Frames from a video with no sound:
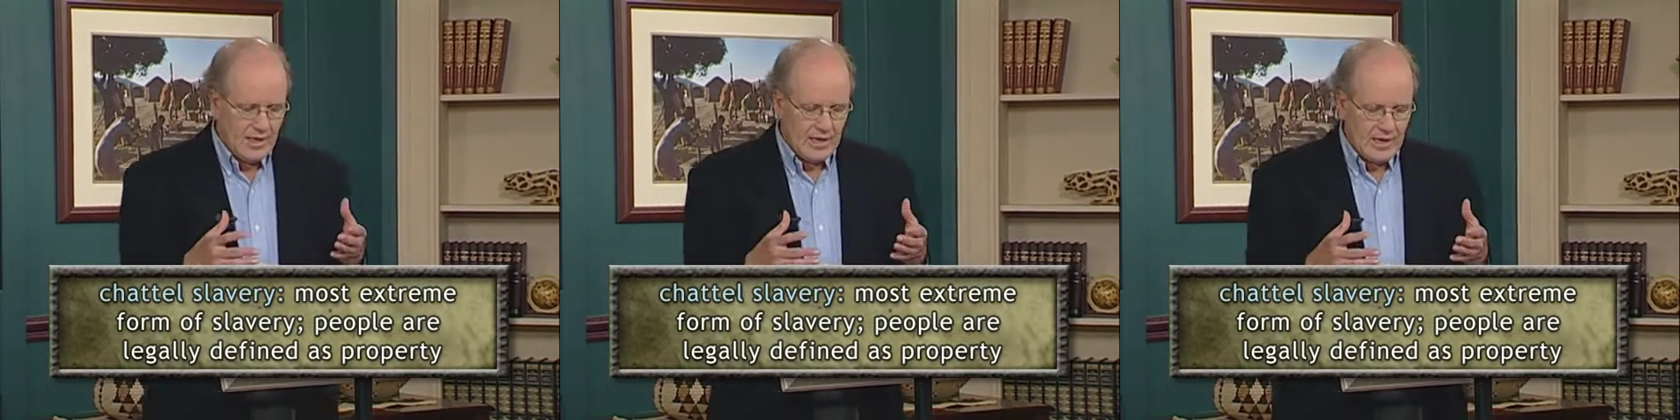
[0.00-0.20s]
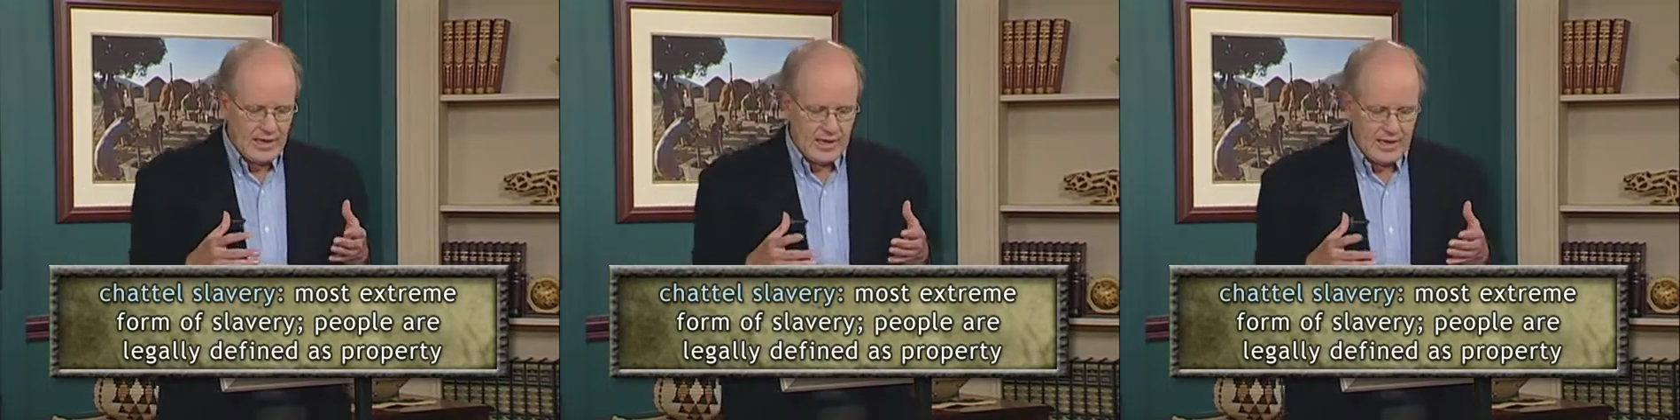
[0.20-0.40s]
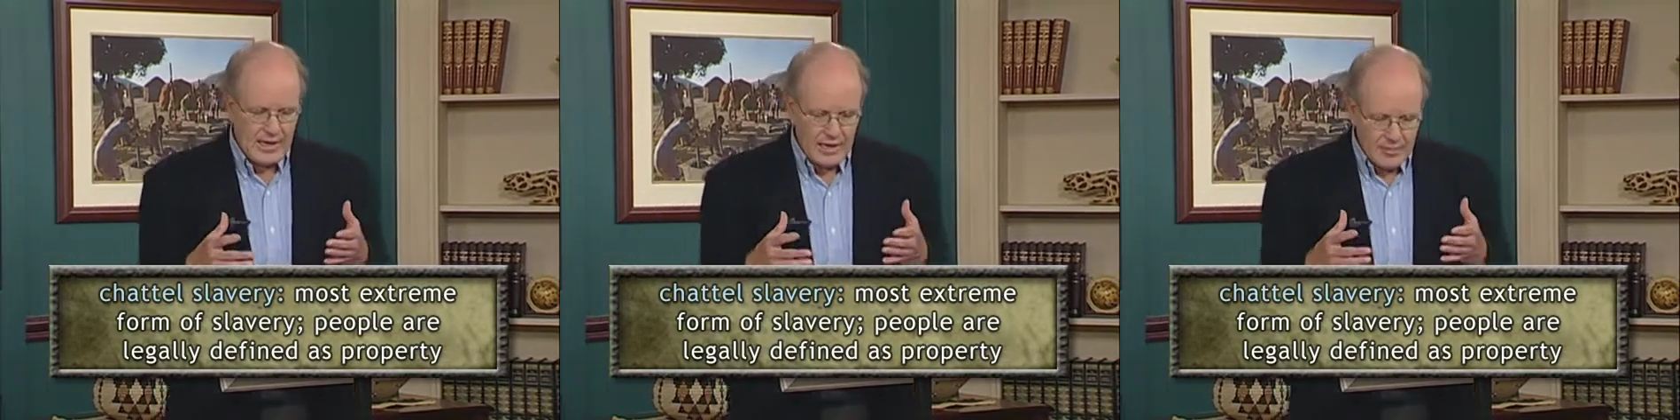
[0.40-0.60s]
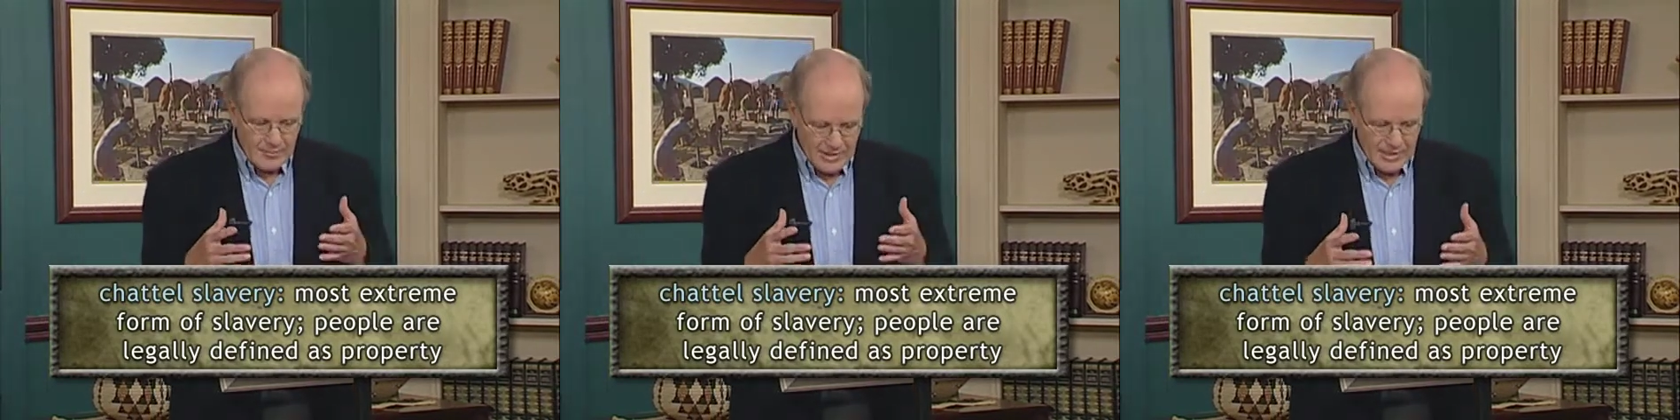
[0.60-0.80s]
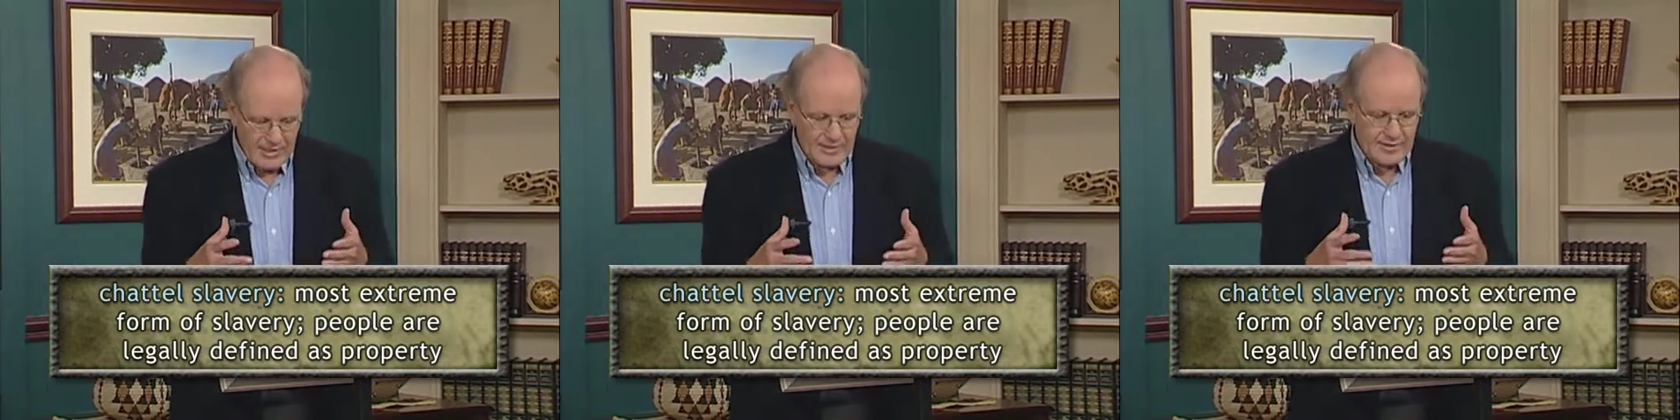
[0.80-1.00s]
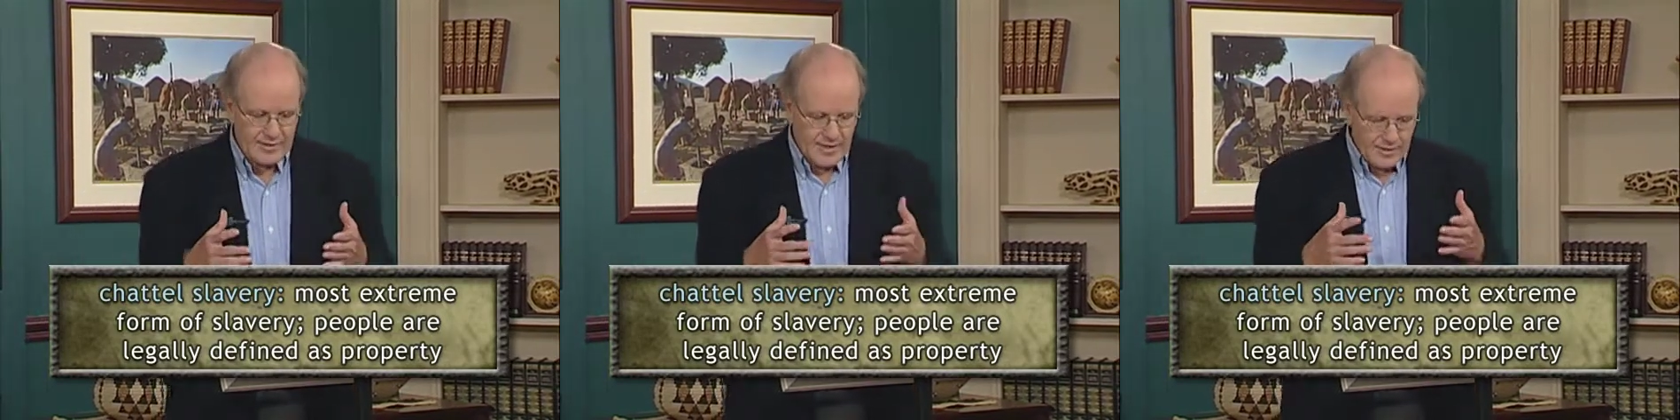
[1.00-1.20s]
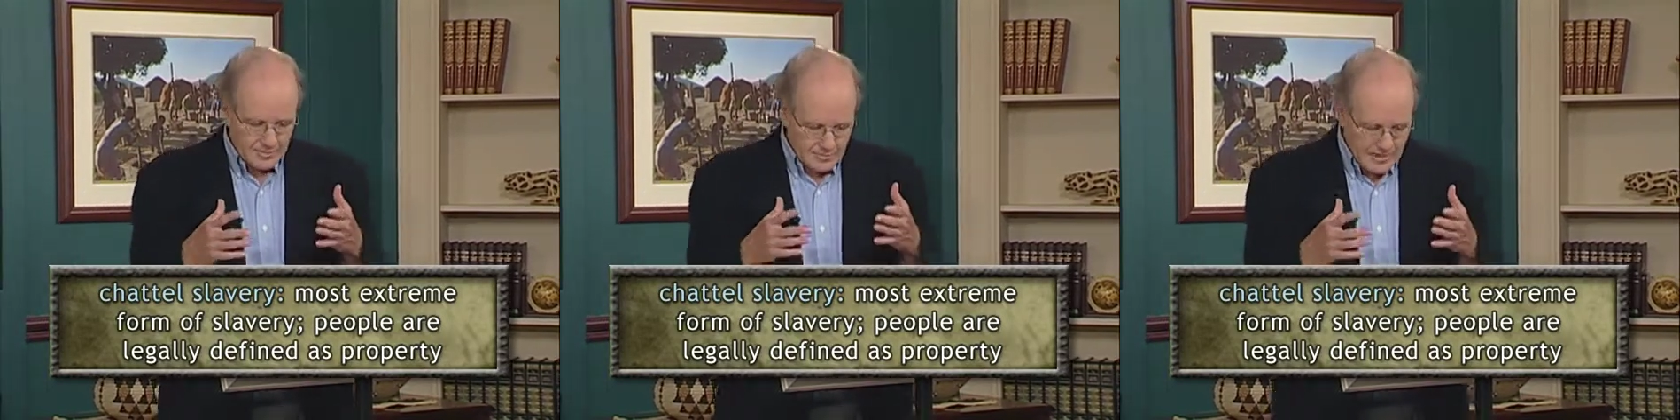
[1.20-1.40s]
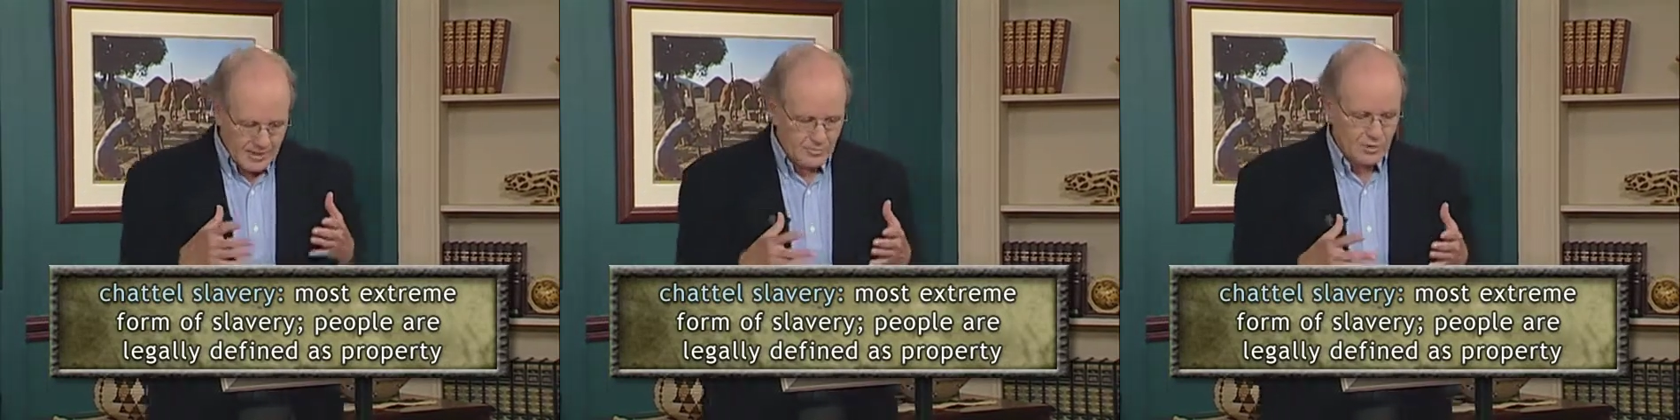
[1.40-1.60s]
I mean that
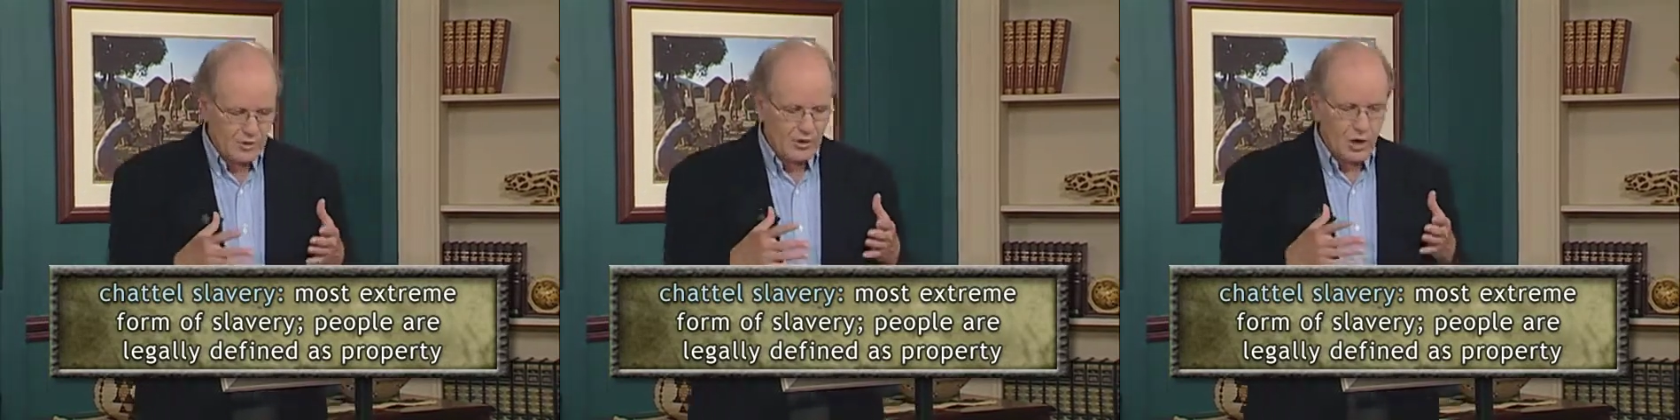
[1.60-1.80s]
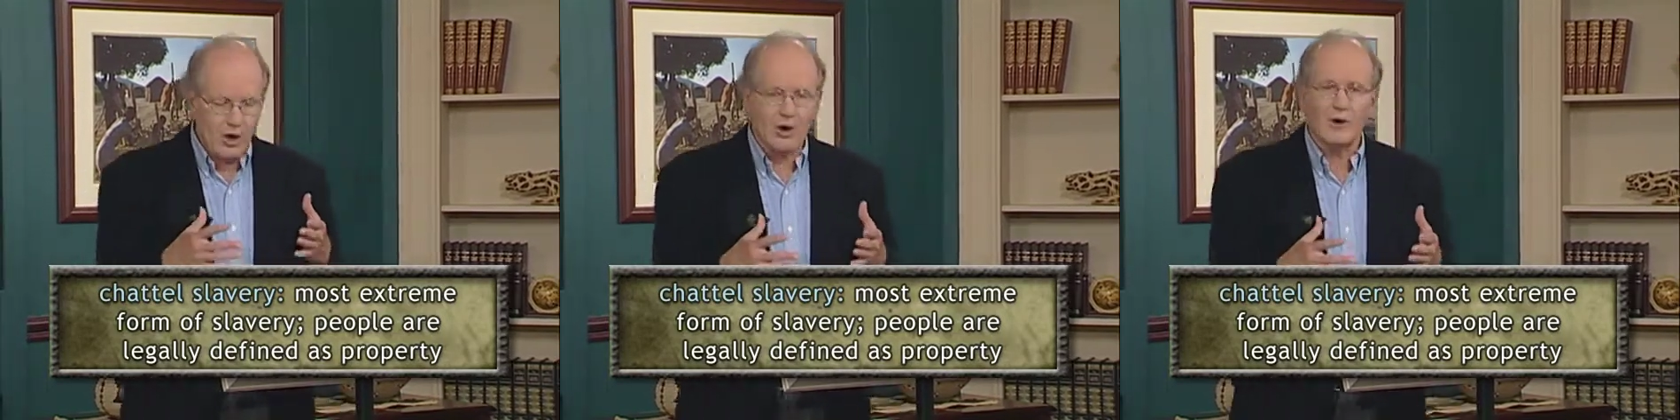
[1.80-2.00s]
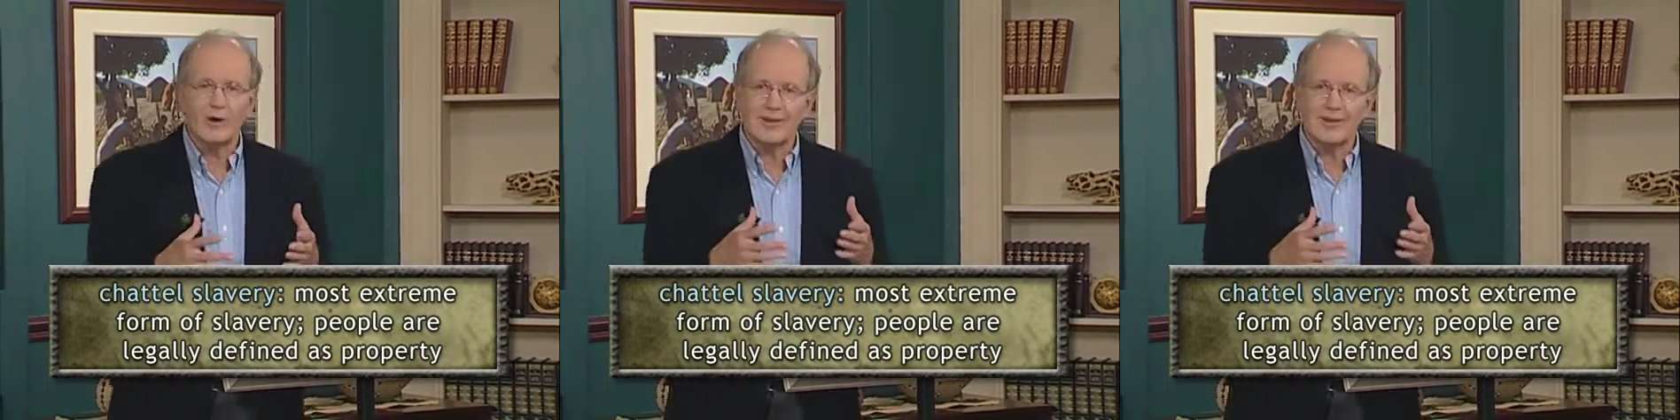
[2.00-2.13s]
people are